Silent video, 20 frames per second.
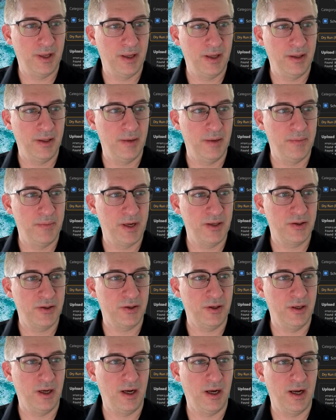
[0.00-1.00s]
then
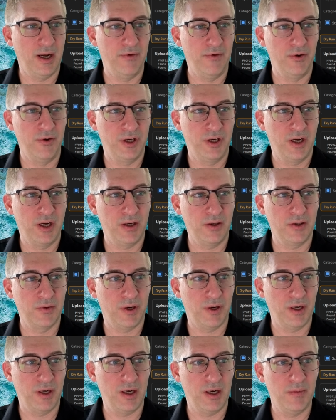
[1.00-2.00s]
basically I have no channels
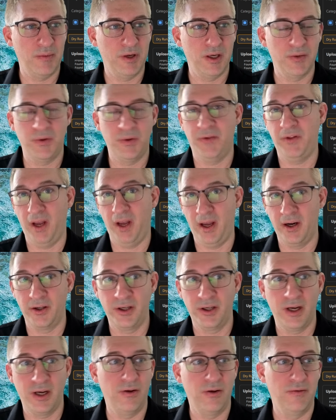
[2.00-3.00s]
right now because we have to add a
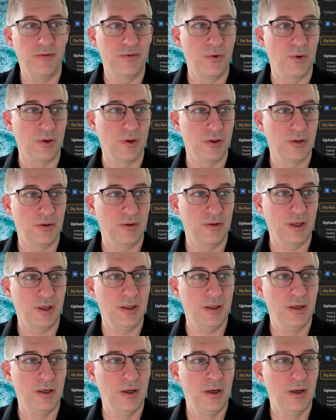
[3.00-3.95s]
channel, of course. Okay.